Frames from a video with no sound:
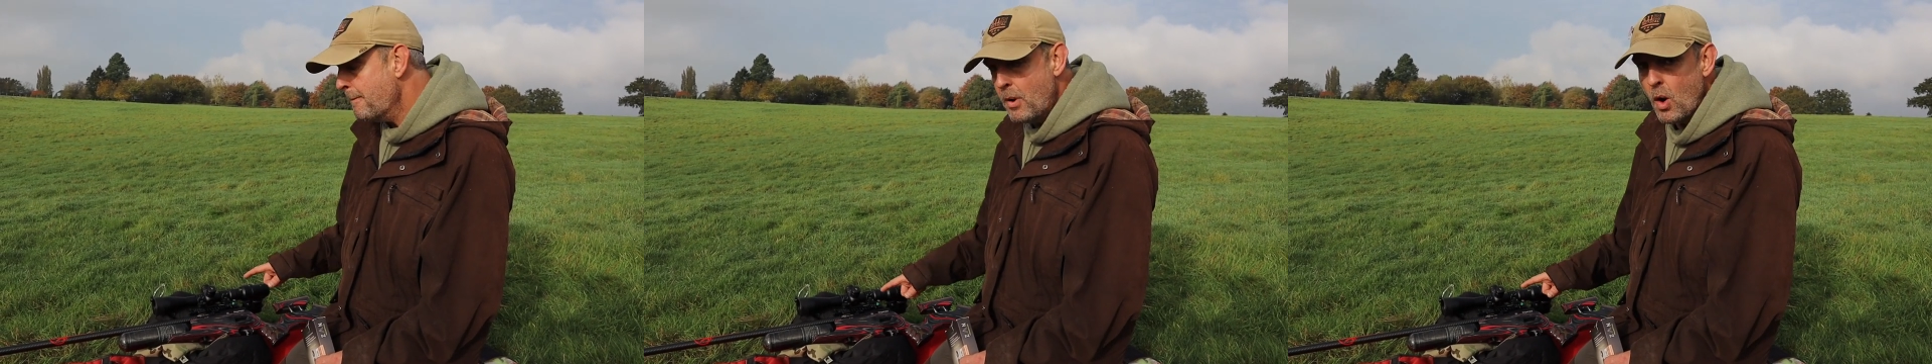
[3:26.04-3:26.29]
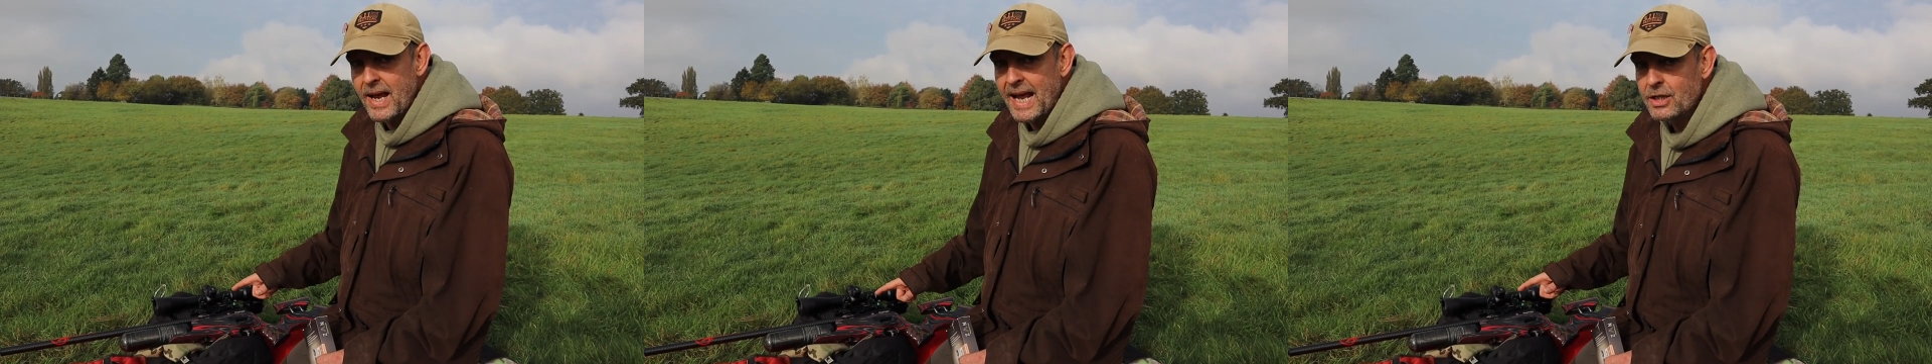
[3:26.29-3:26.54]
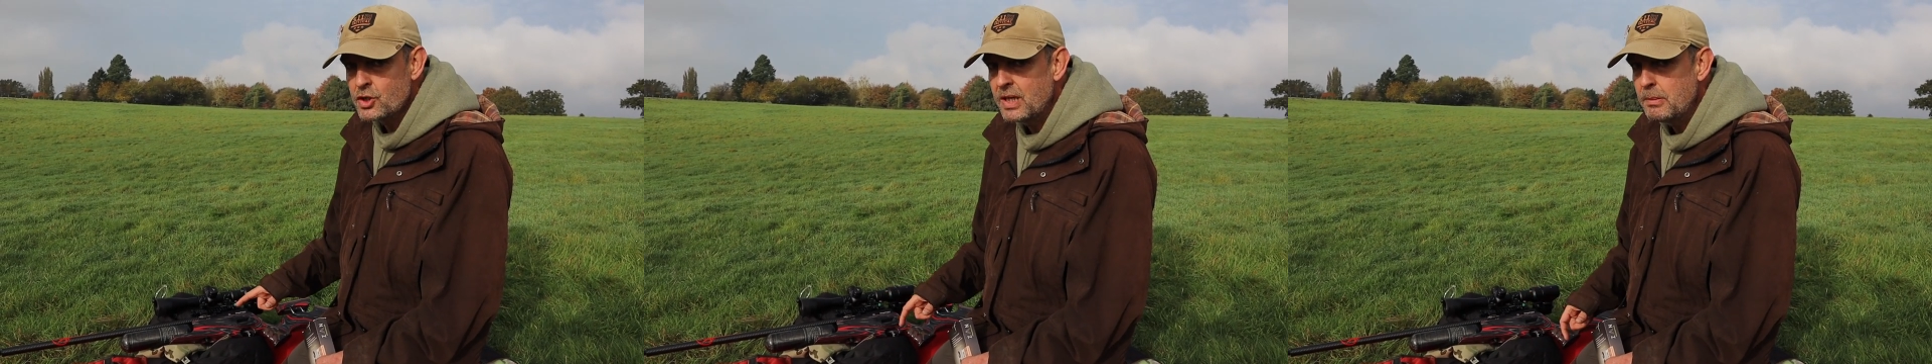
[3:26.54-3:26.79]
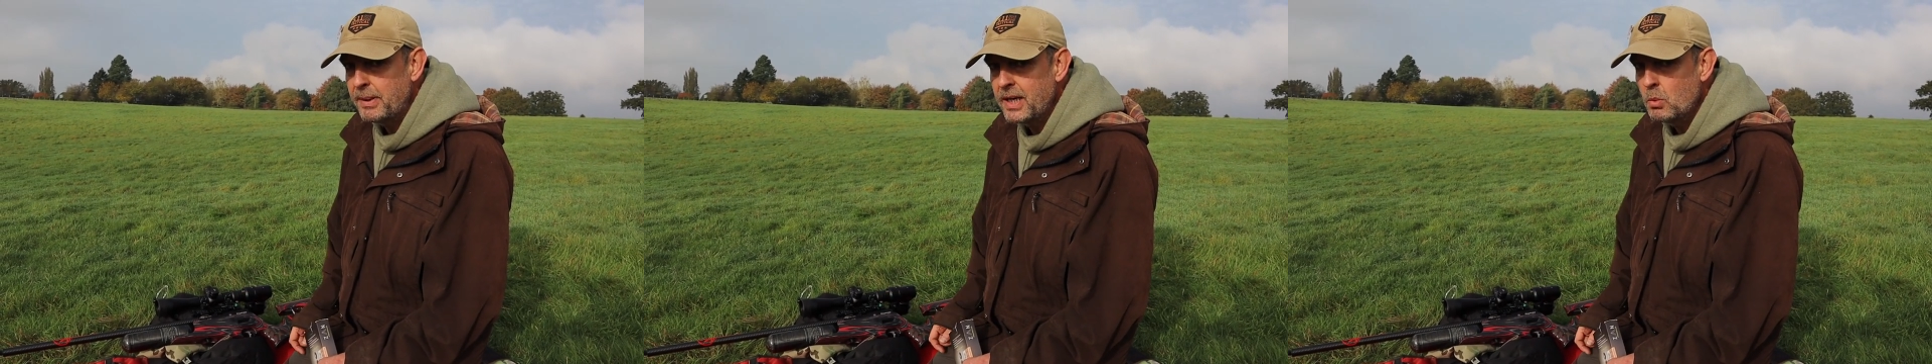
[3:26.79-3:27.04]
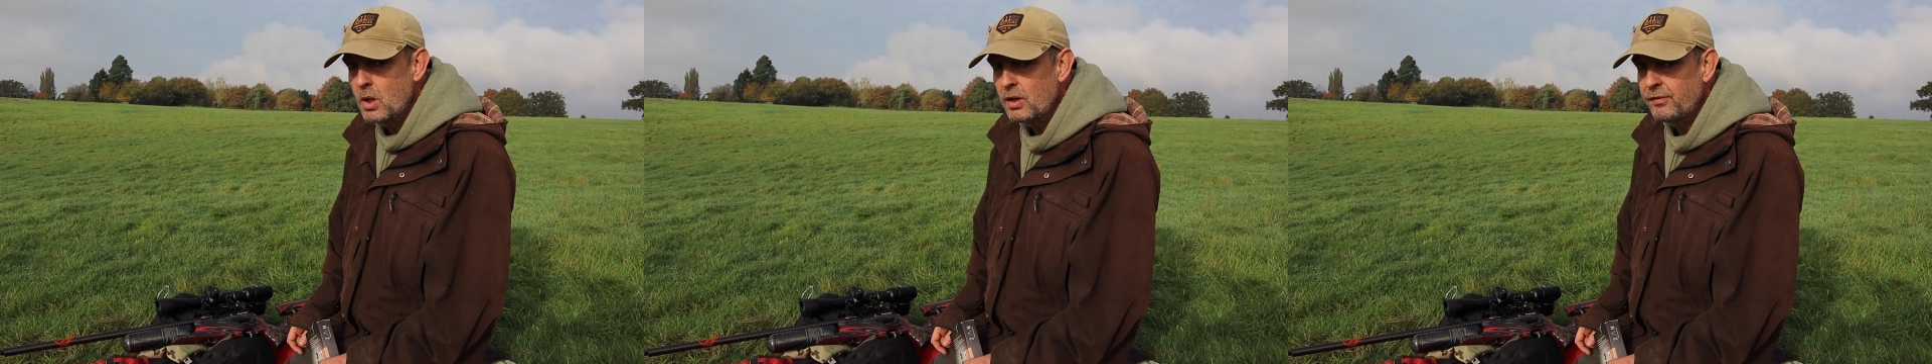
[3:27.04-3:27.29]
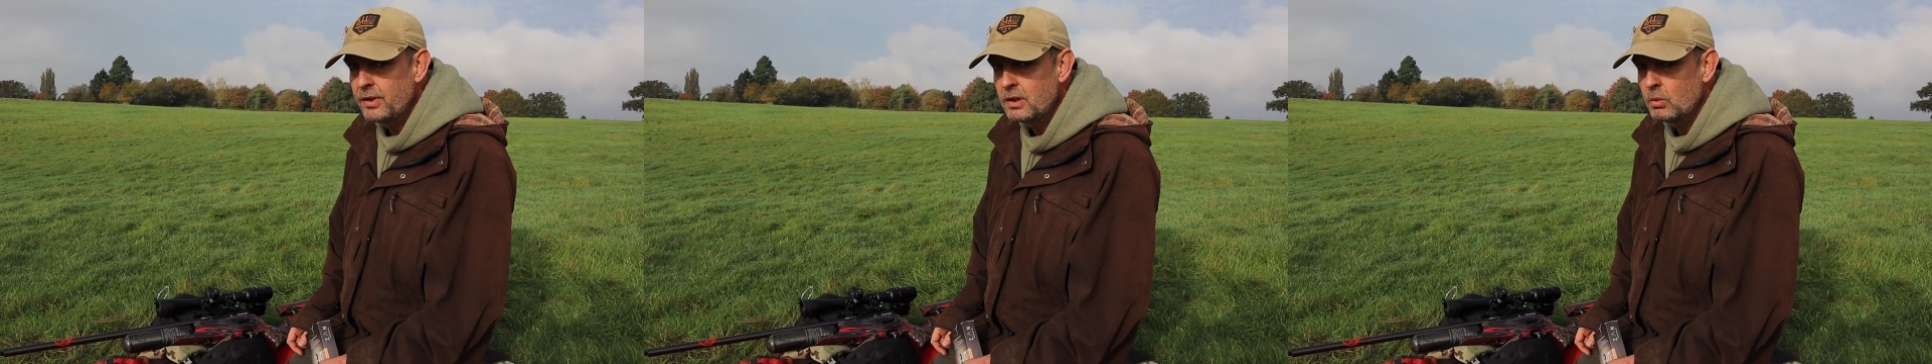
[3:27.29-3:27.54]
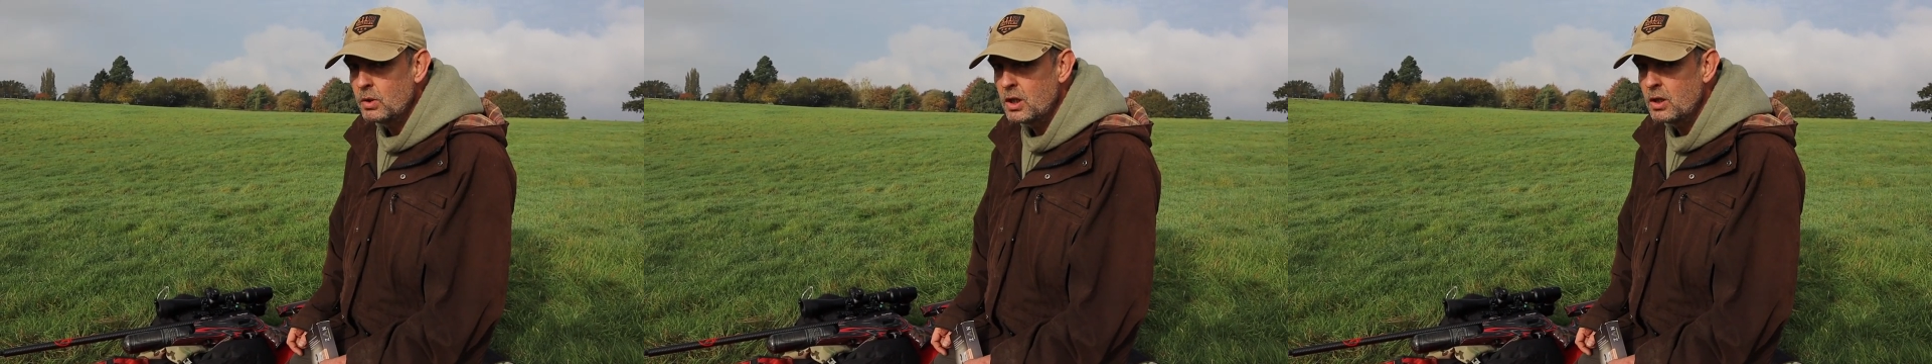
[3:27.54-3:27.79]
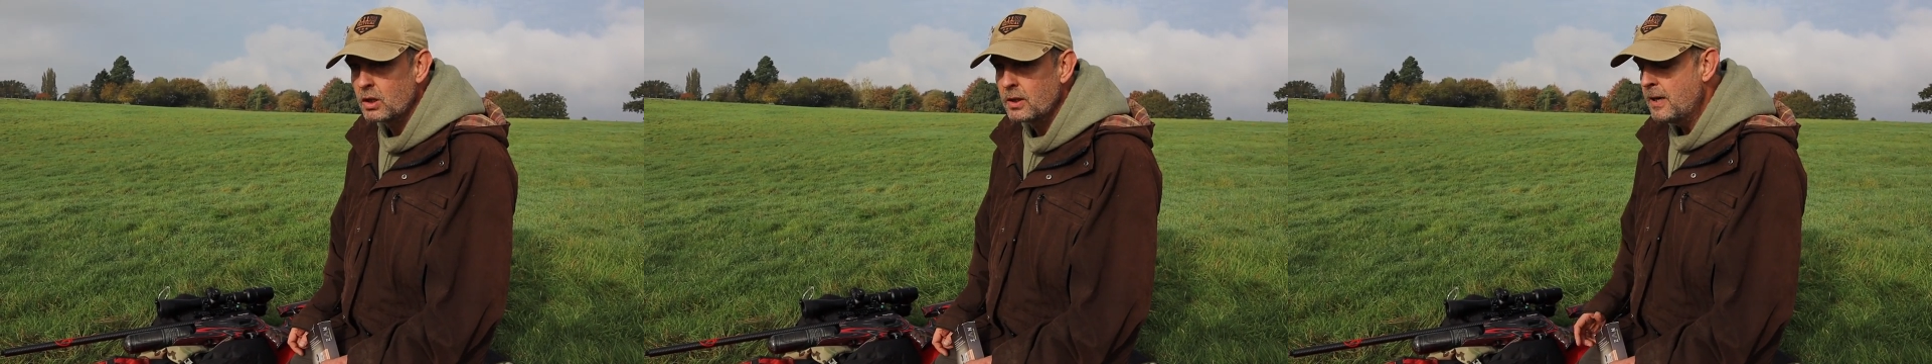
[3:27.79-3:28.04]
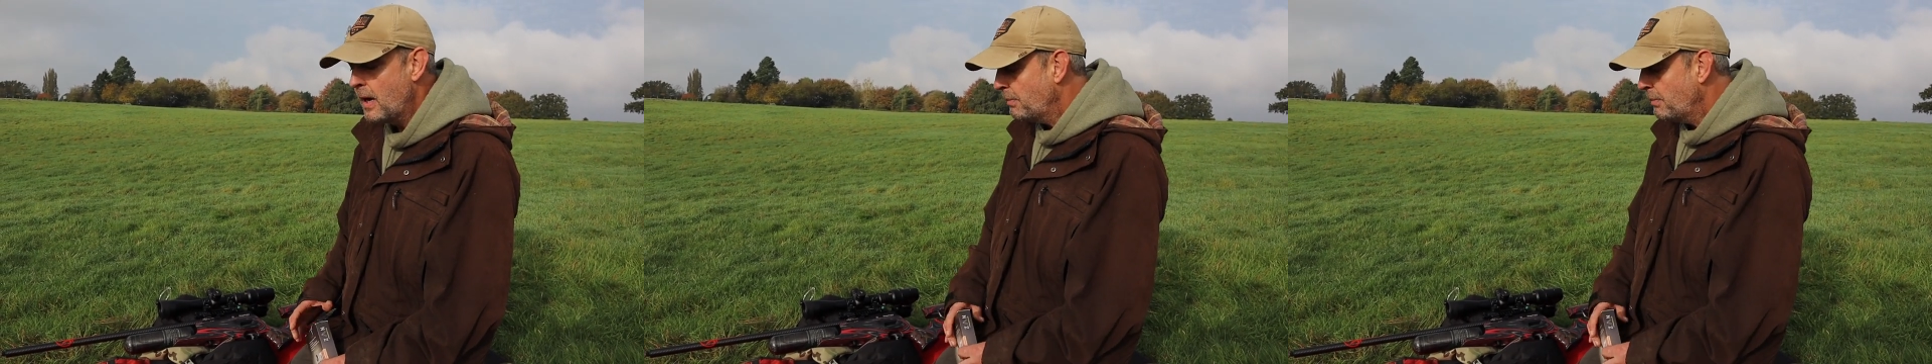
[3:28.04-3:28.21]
might actually be worth a little look.